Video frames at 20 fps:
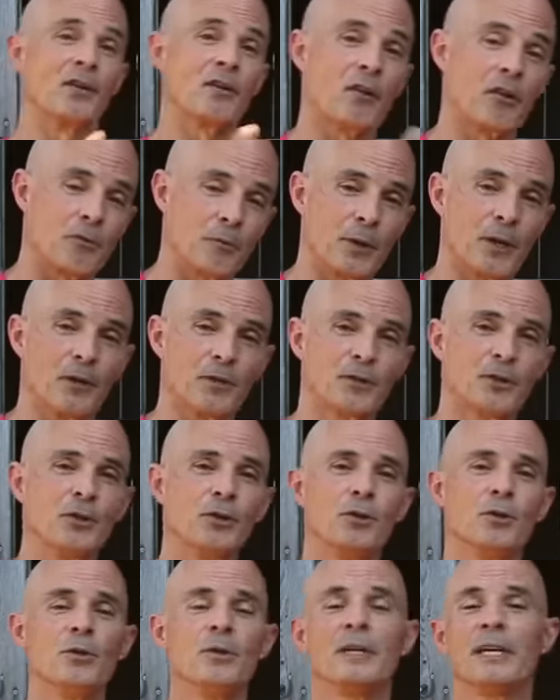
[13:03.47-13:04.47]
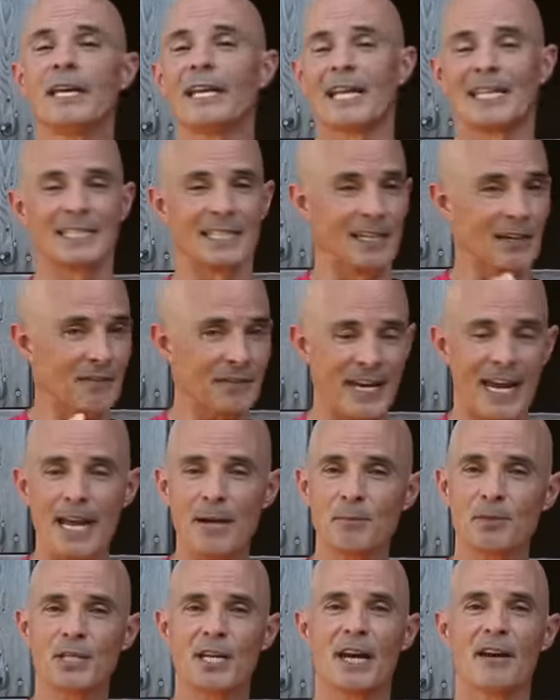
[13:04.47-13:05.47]
to the 302. It has enough
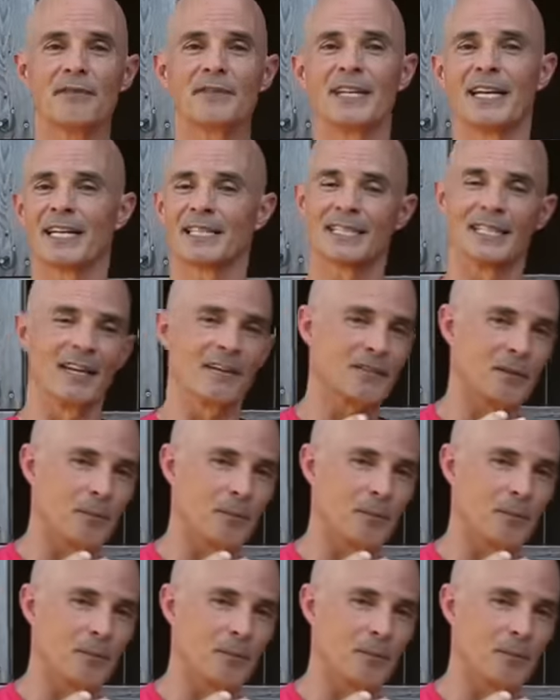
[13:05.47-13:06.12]
camshaft, it has enough